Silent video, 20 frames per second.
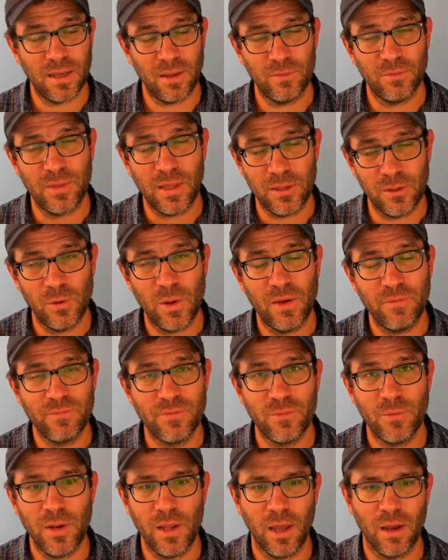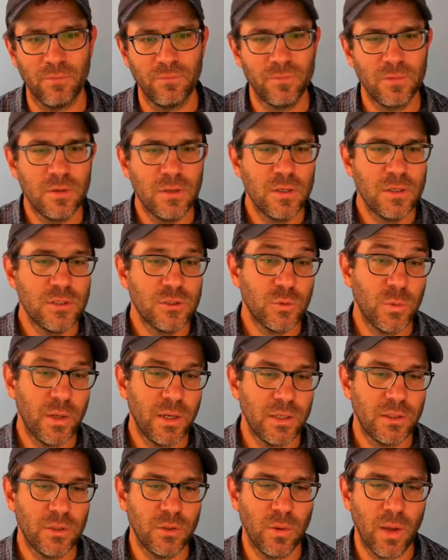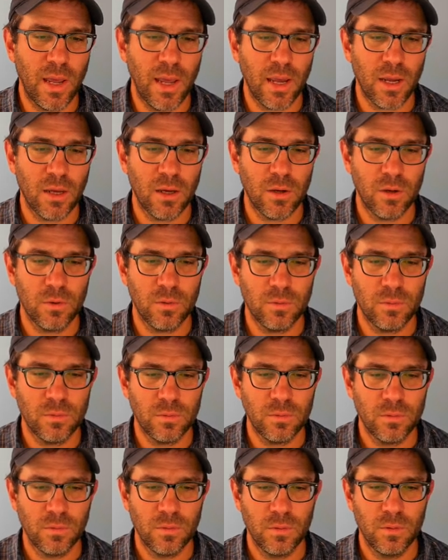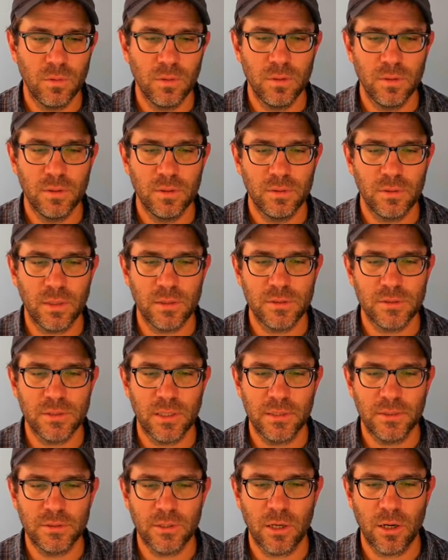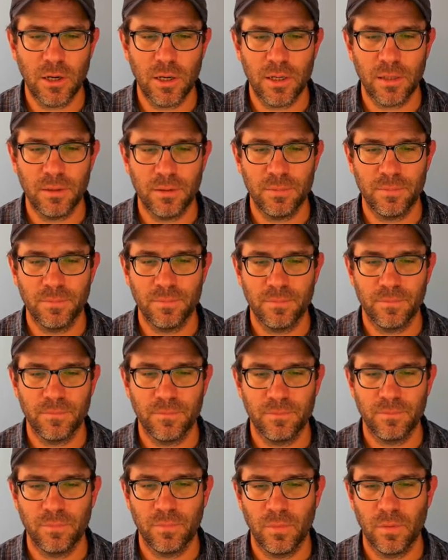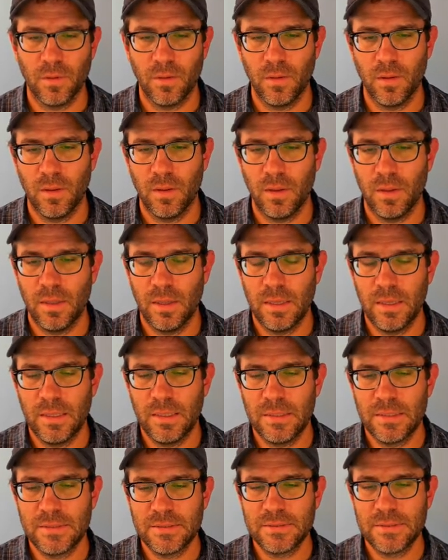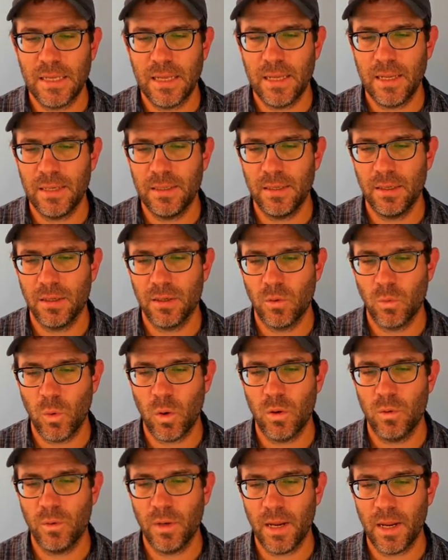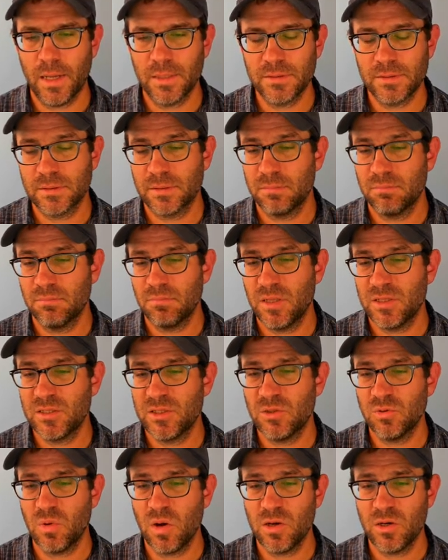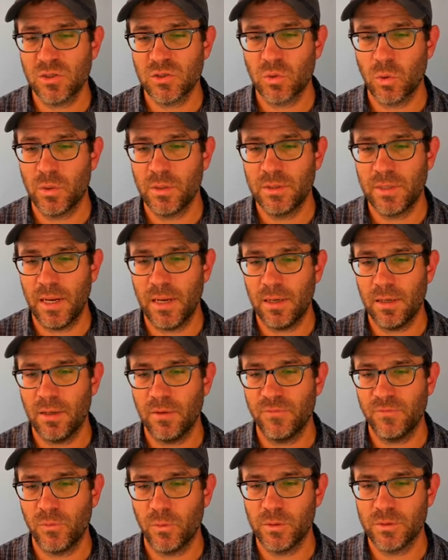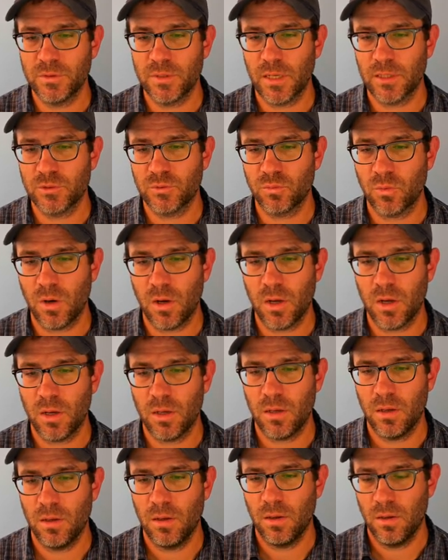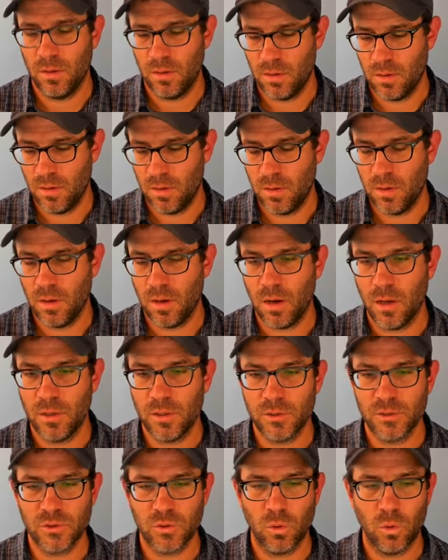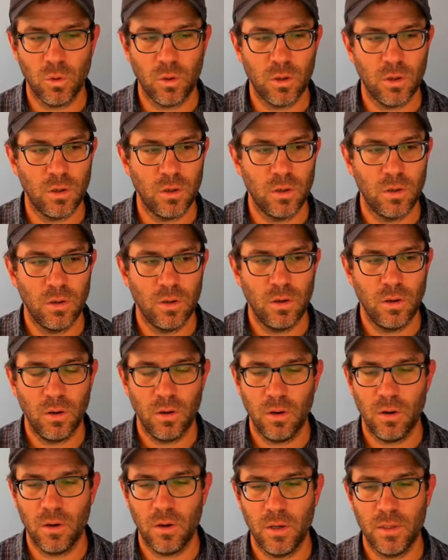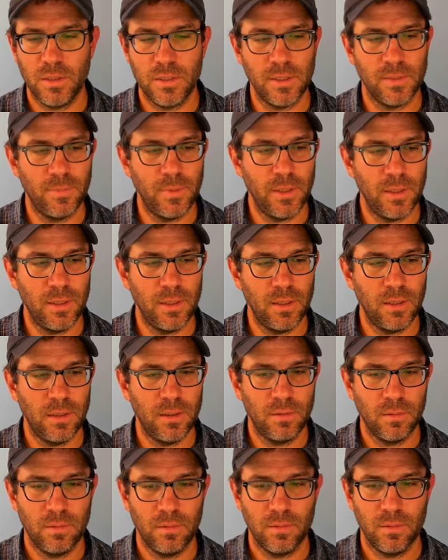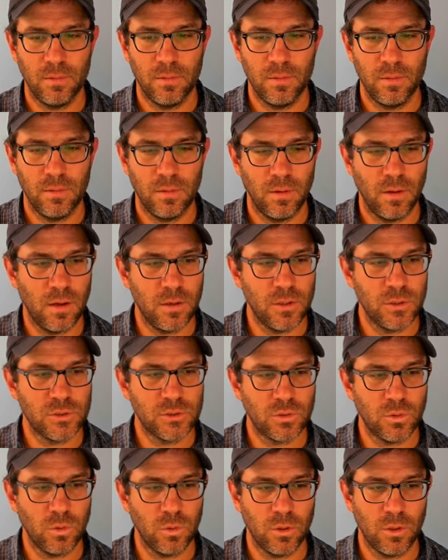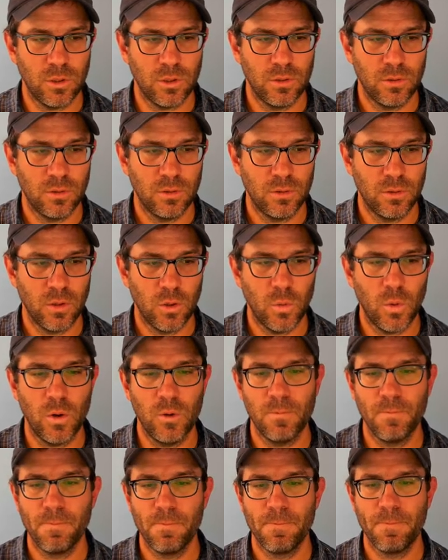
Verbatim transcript: that you have three of. So we could do echo dollar sign target sed quote s. Let's do underscore data forward slash raw underscore rndb underscore quote.